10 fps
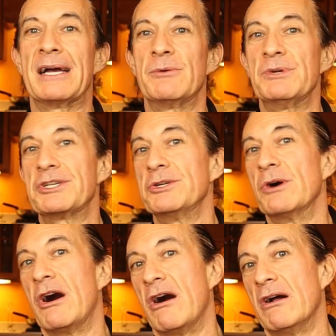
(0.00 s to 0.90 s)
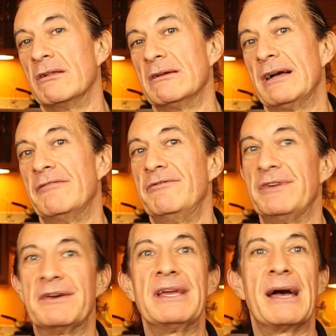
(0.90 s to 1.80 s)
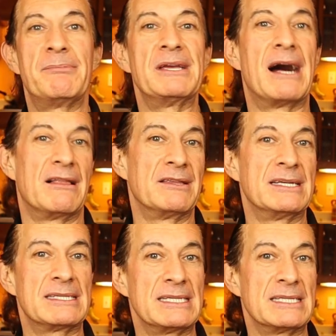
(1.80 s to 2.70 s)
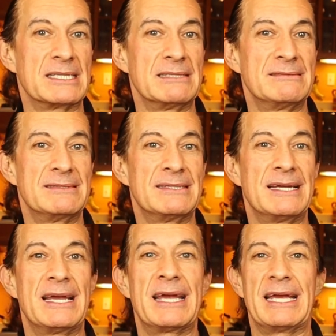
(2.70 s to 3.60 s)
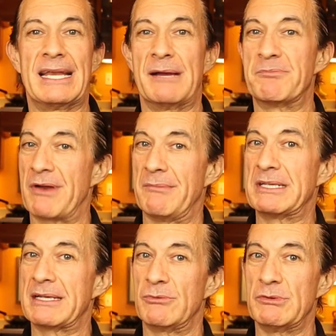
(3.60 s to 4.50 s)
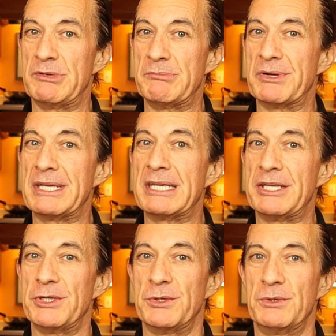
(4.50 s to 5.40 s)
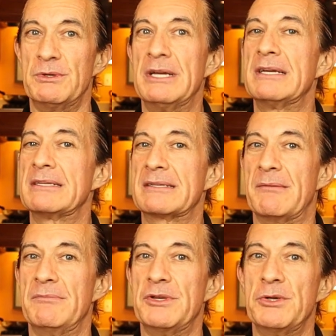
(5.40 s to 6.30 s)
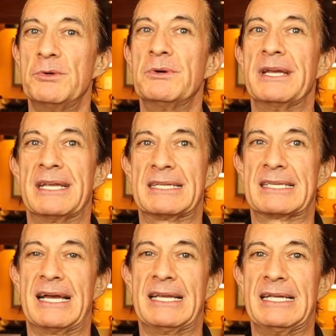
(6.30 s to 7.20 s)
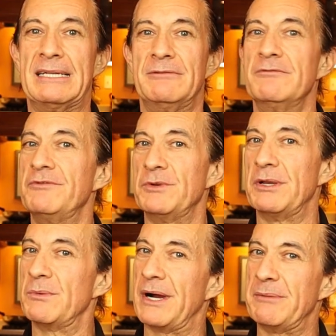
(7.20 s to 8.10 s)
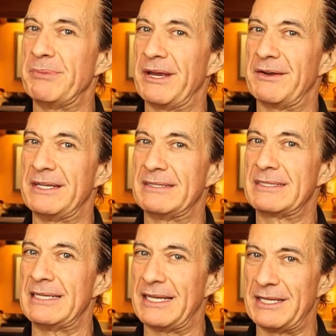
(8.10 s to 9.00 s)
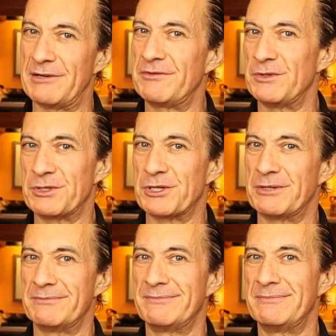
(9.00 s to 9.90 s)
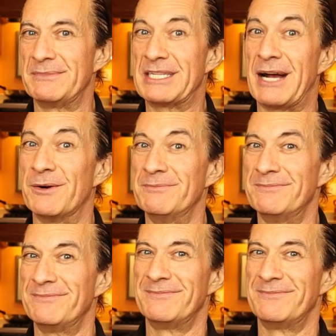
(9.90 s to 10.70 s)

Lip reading: I wish you all a very happy holiday season, And I promise I will be bringing you some new and exciting food and wine pairings in the near future. Ciao!